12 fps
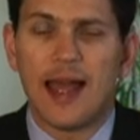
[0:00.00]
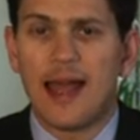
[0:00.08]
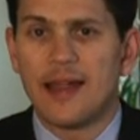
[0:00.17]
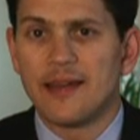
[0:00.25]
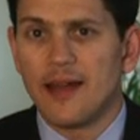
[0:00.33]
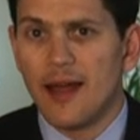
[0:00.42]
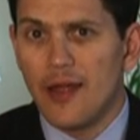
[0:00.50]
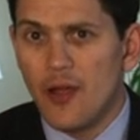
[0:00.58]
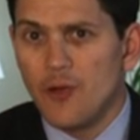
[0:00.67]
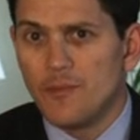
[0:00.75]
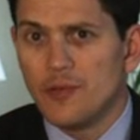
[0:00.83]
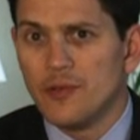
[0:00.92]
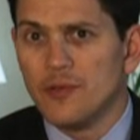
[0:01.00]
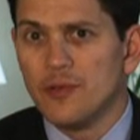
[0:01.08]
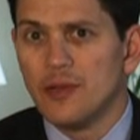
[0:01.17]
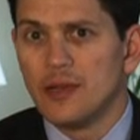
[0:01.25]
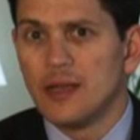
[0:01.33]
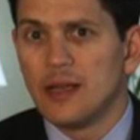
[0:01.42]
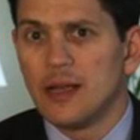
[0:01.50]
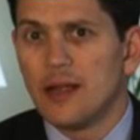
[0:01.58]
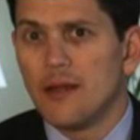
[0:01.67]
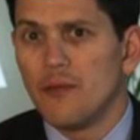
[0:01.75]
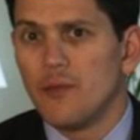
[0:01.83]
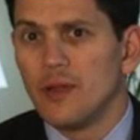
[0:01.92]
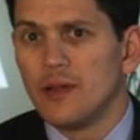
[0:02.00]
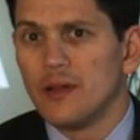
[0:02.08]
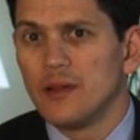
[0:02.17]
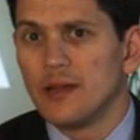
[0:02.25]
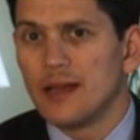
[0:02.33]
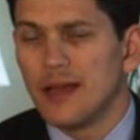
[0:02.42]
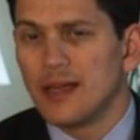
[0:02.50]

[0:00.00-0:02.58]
And I hope you will